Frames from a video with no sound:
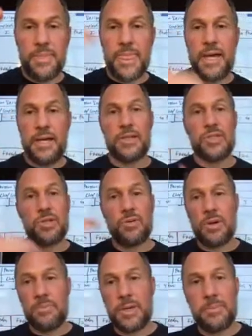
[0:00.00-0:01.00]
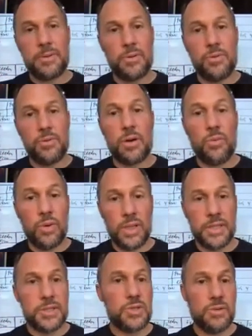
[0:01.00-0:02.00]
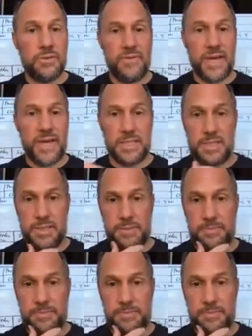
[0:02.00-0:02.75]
And I also want people who are willing to invest.